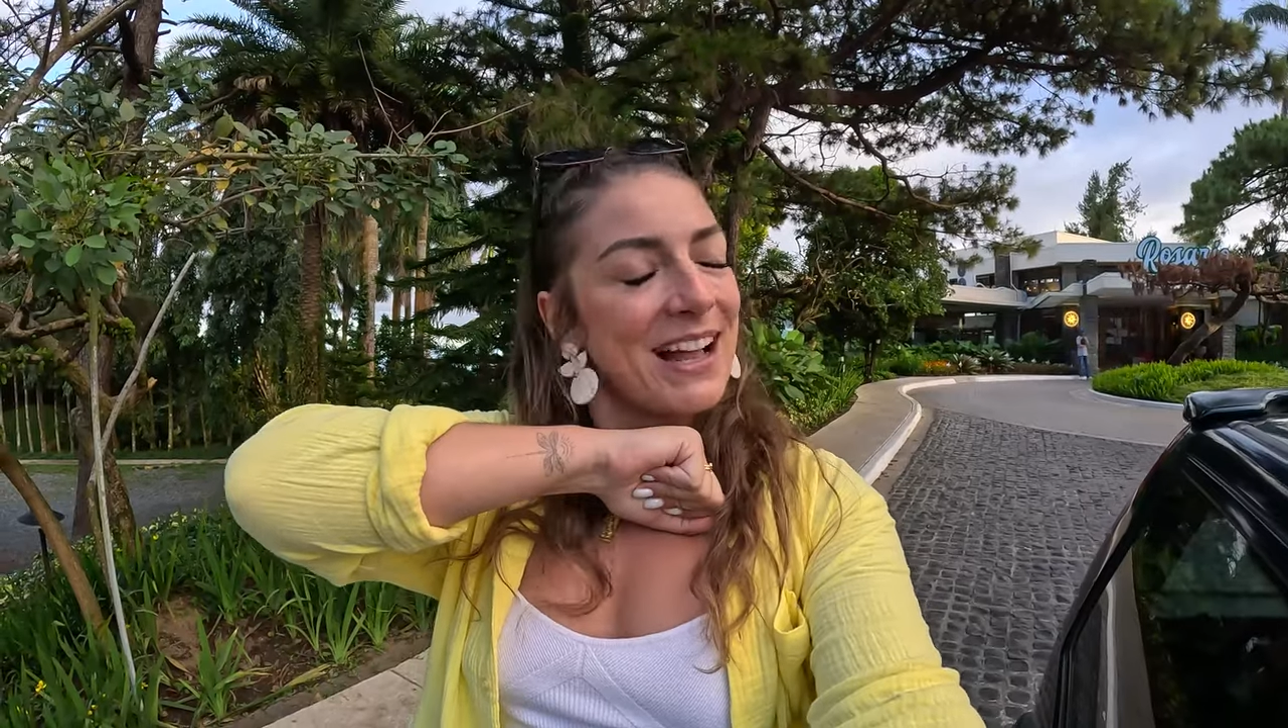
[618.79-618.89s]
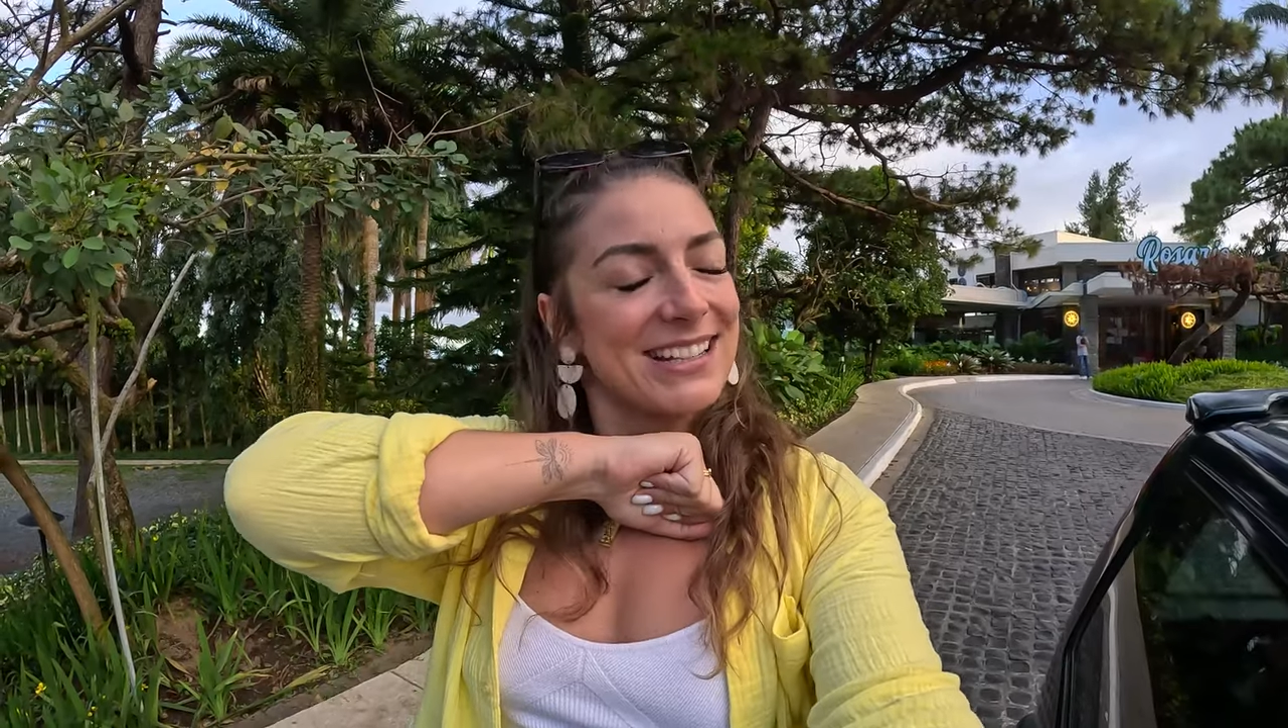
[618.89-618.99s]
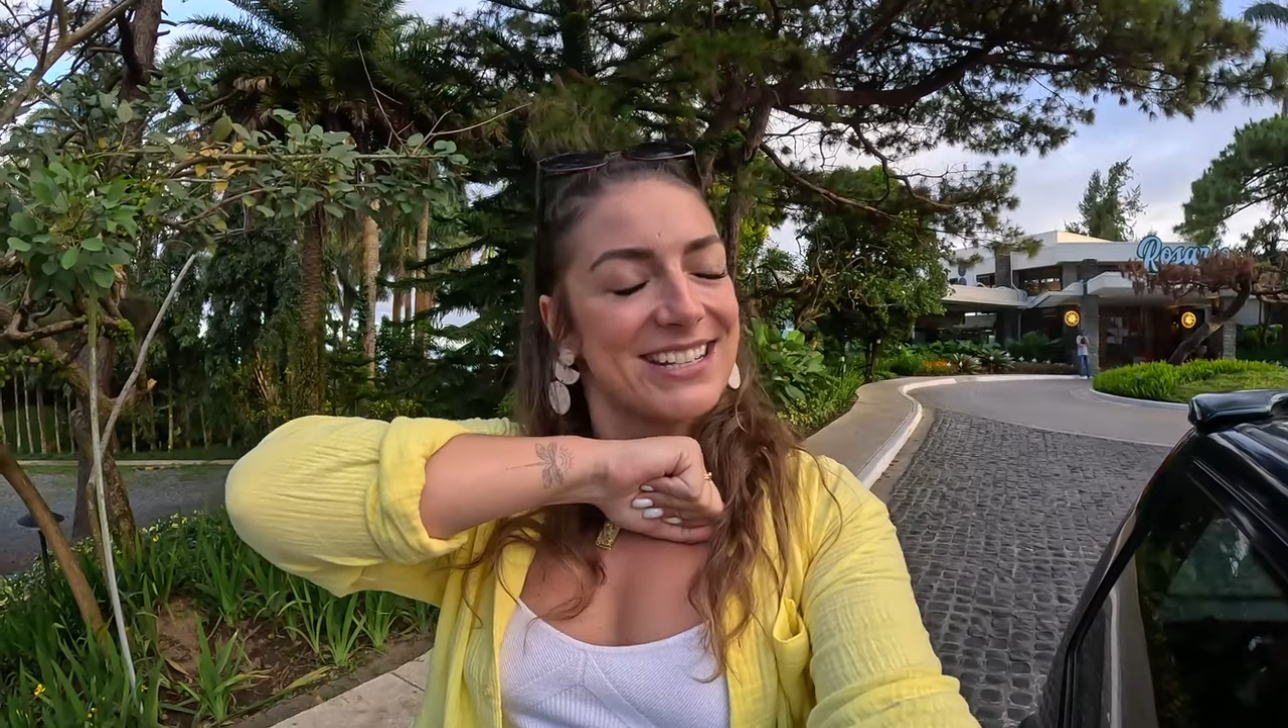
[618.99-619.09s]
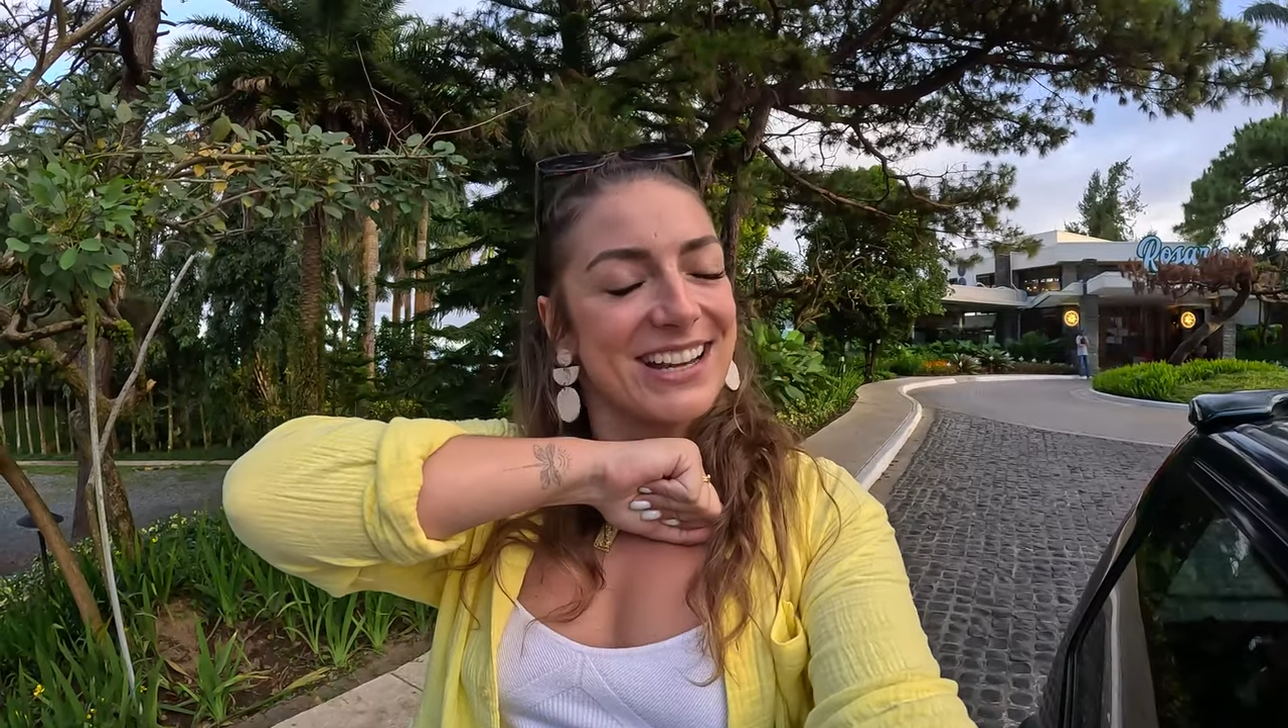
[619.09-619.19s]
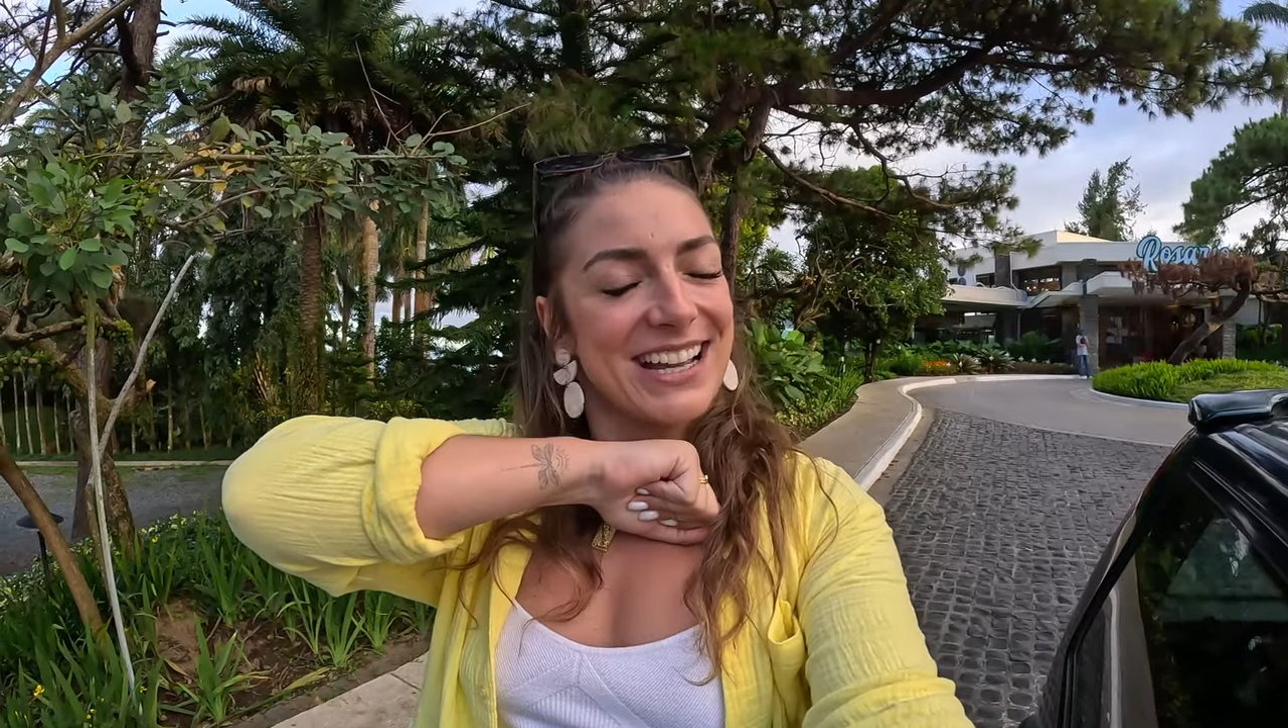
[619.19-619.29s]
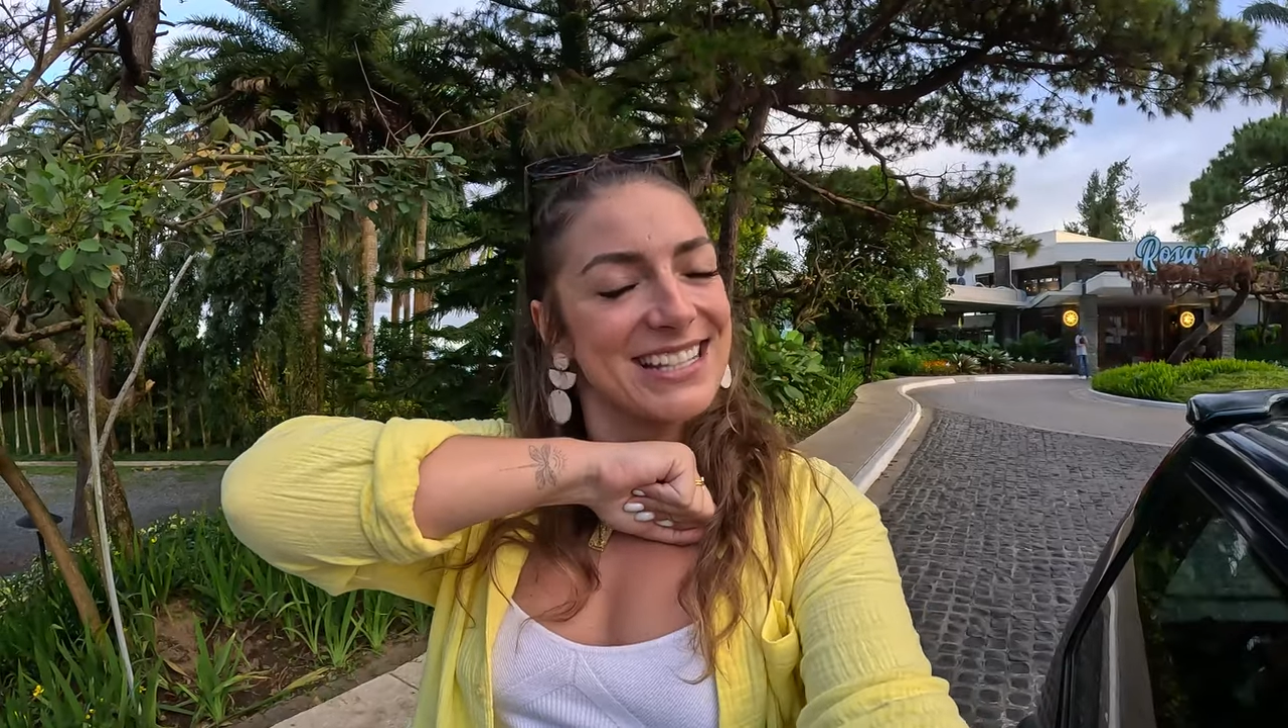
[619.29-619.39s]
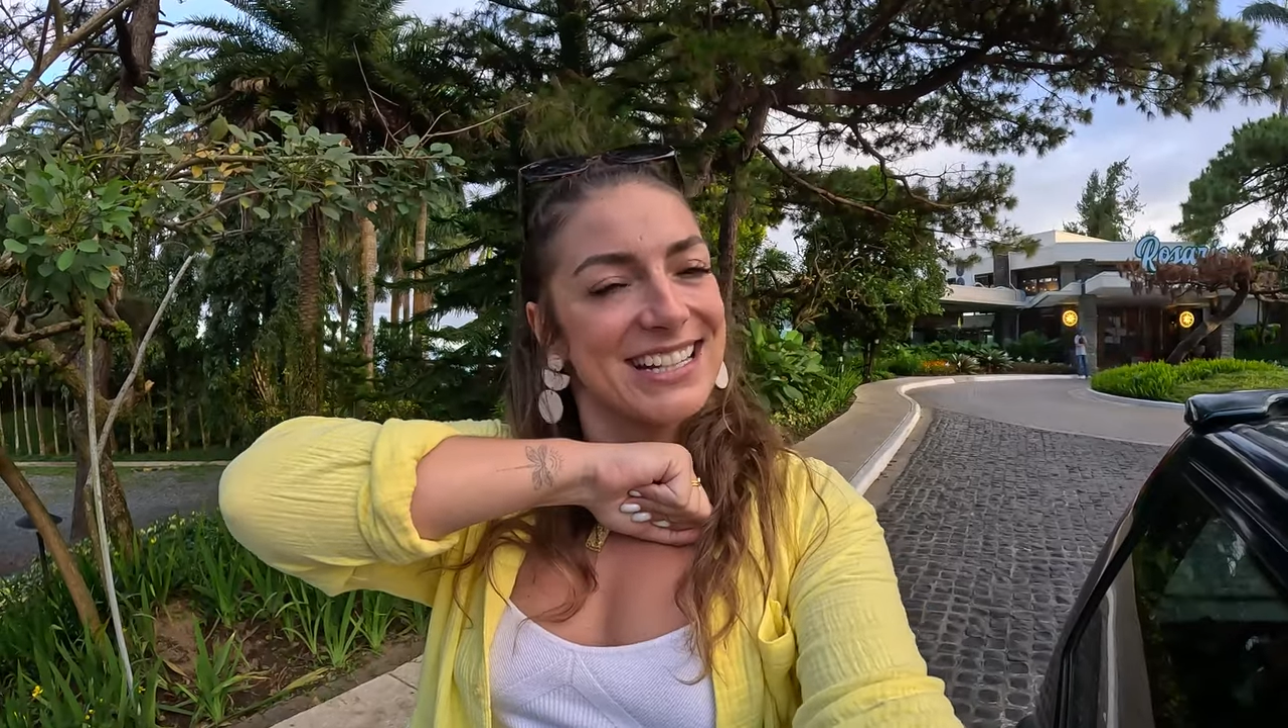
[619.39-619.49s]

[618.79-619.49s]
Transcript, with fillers: I'll see you guys